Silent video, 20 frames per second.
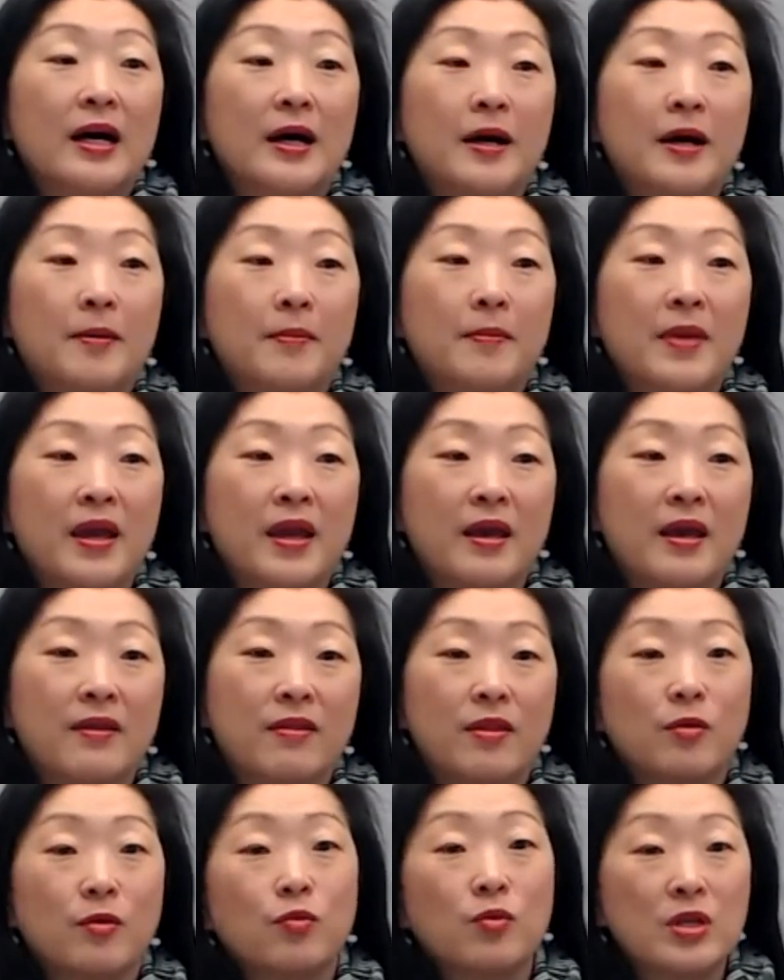um,
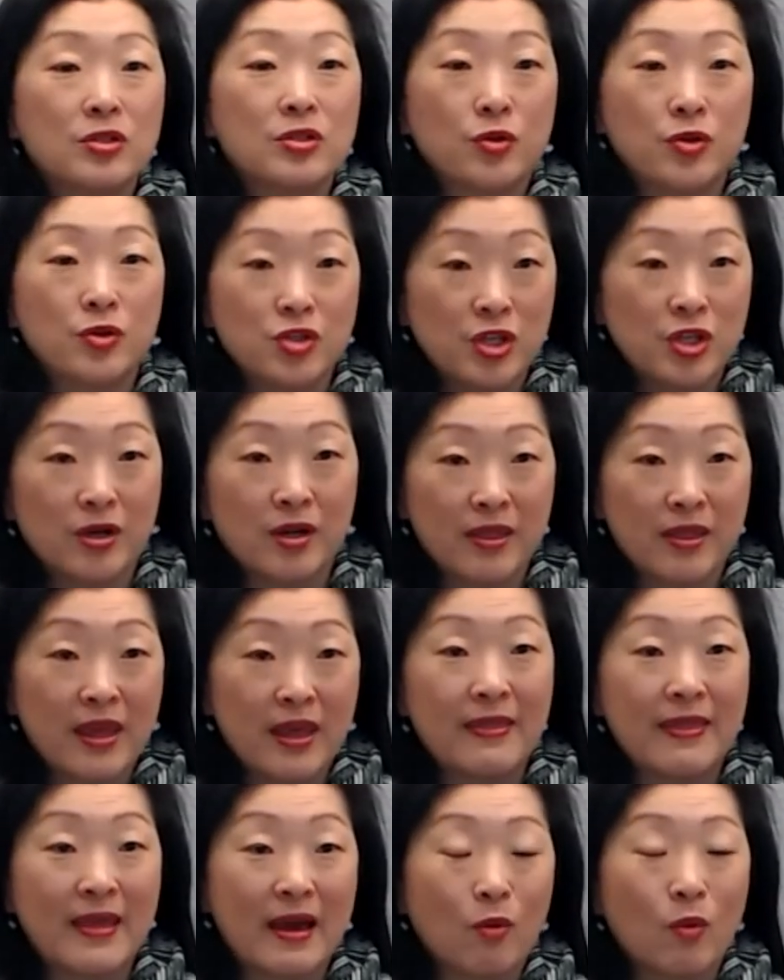and the resource sharing
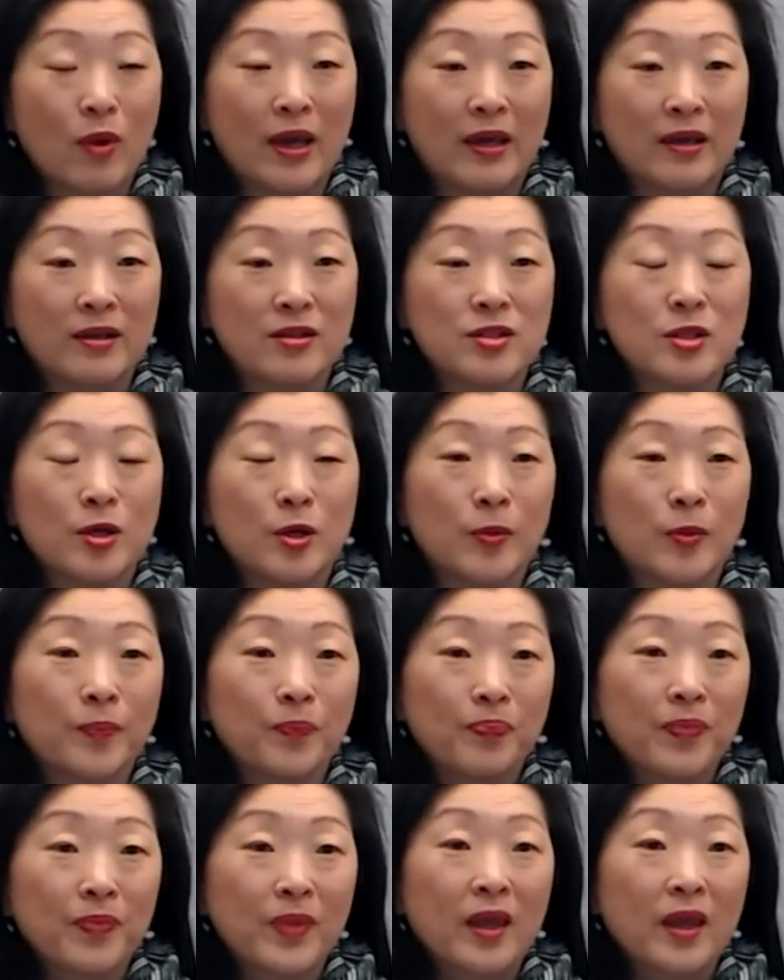in that way.
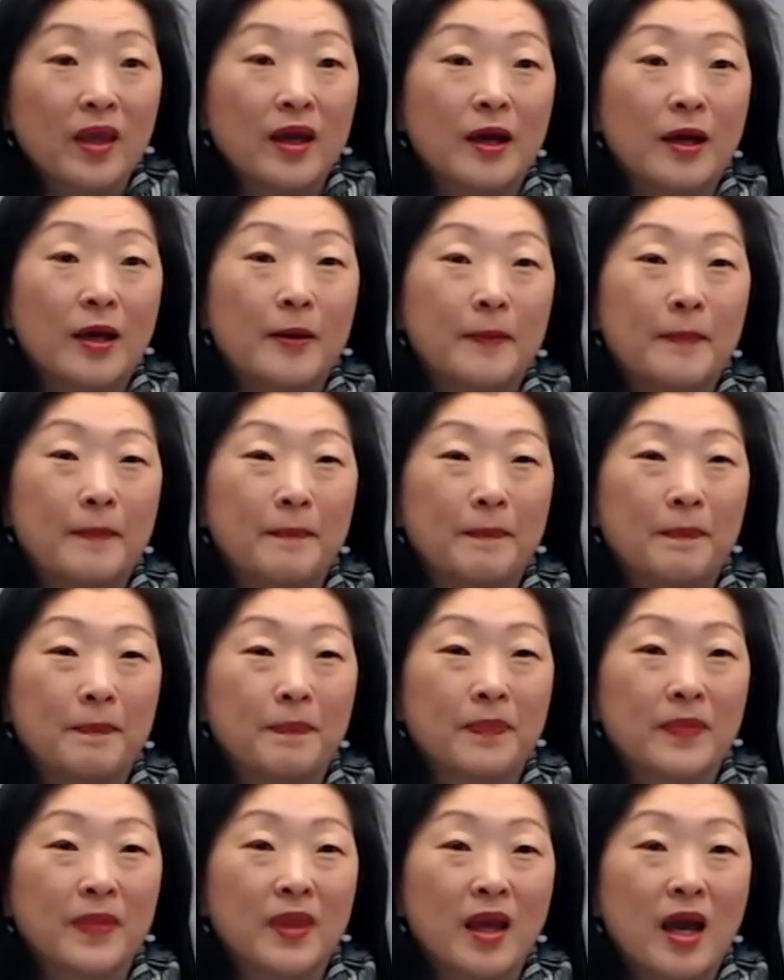So um,
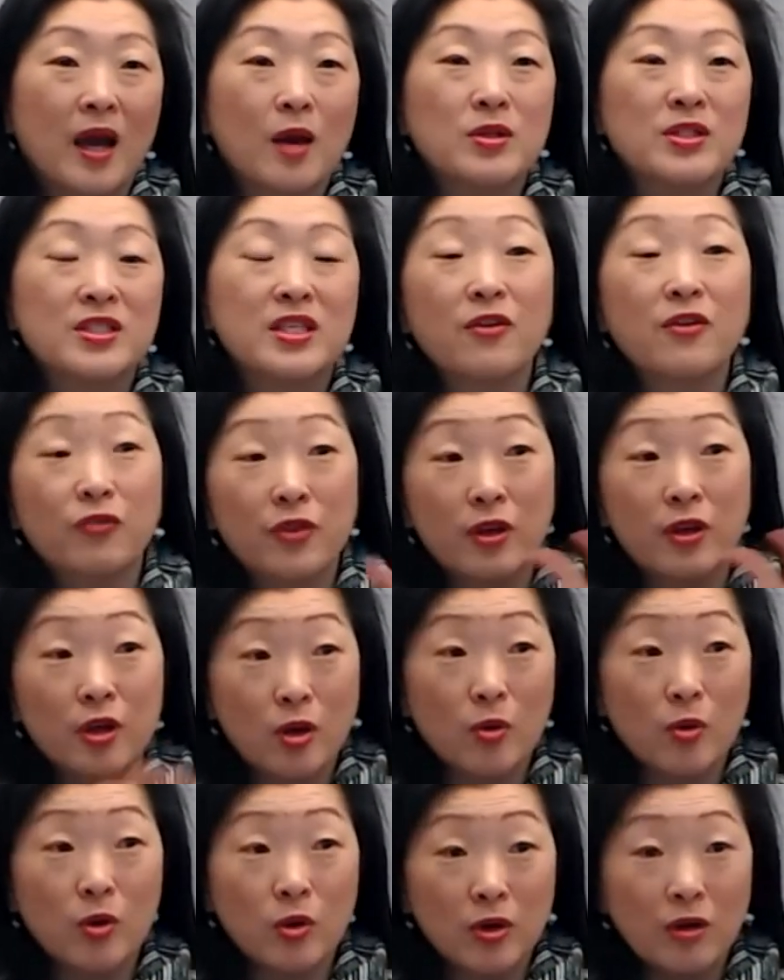I would say for the
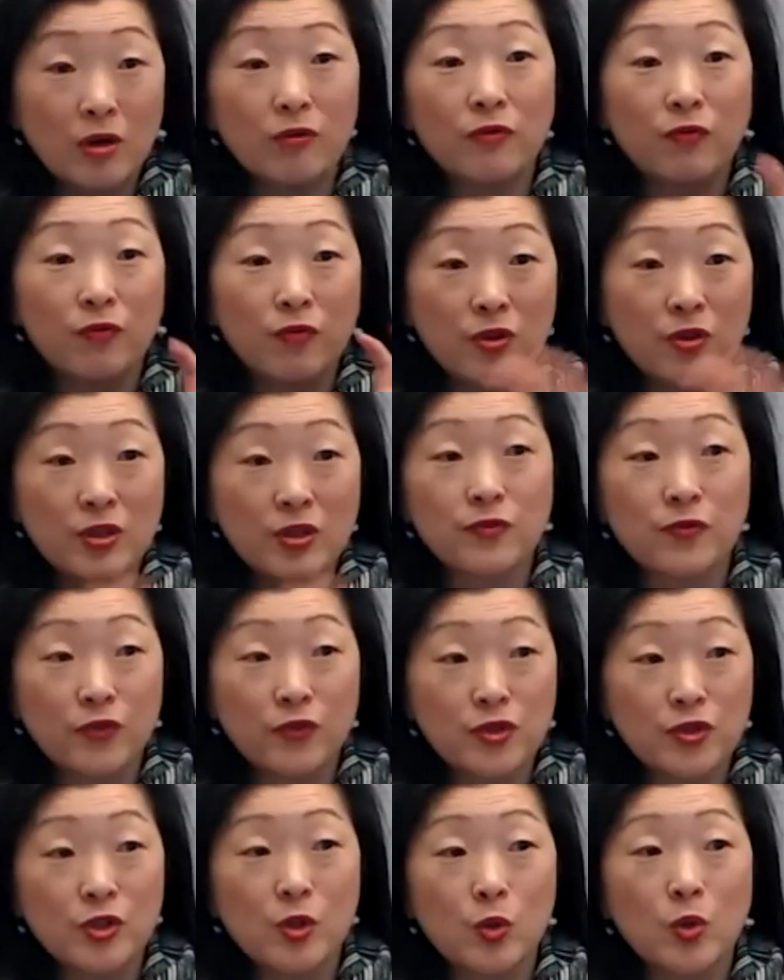cohort for this
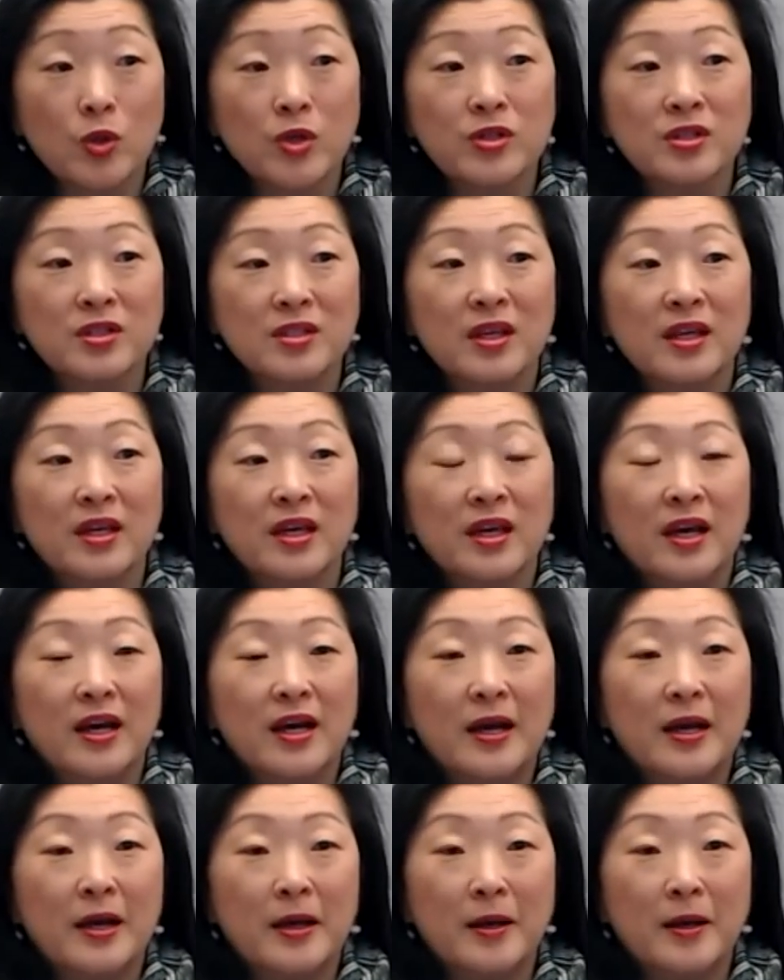first course,
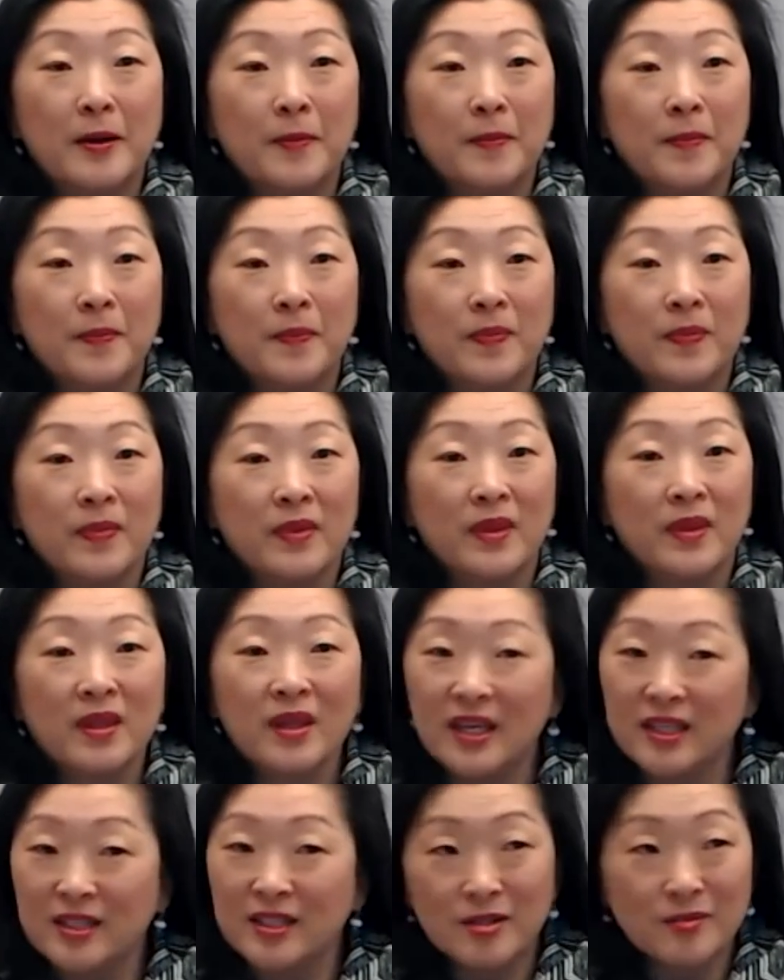um,
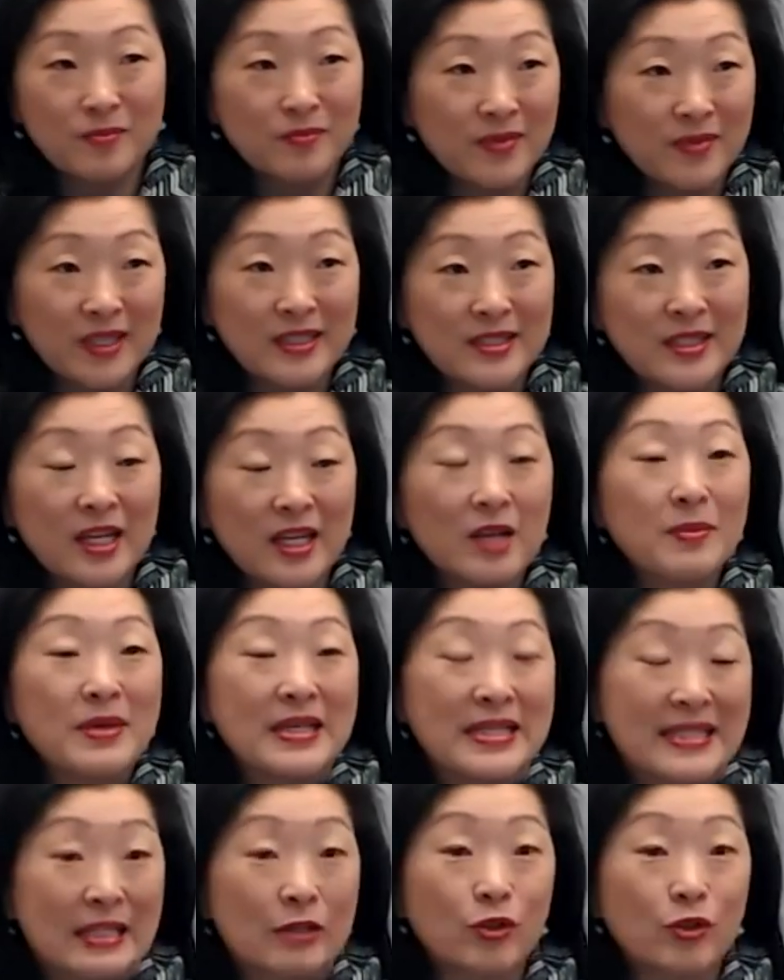it's it's going to
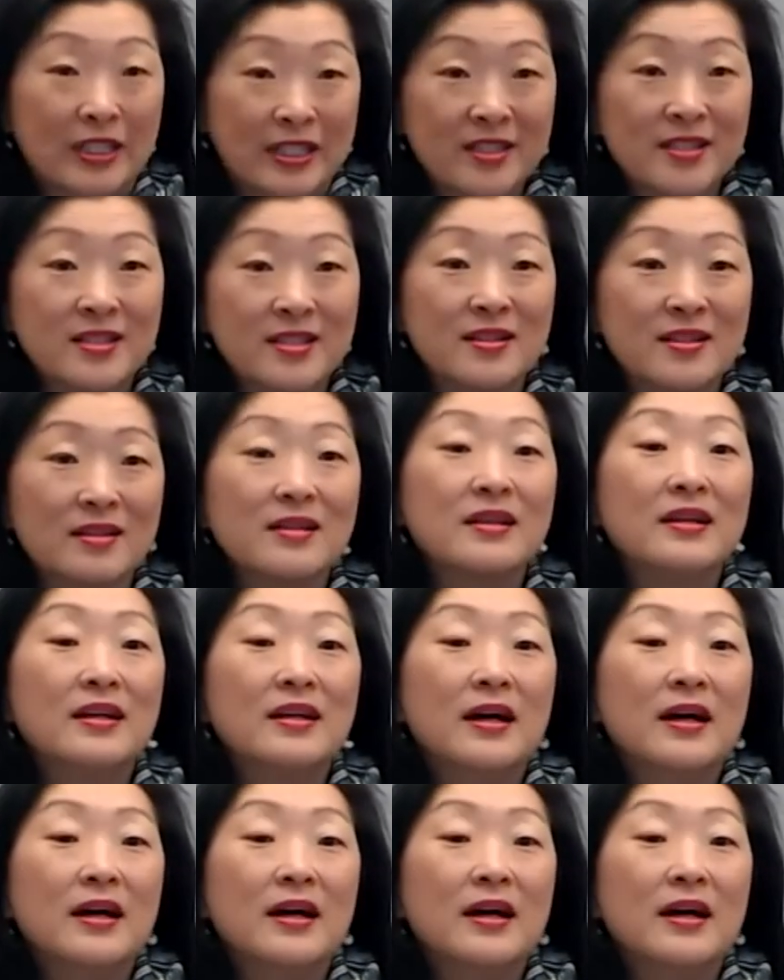be synchronous.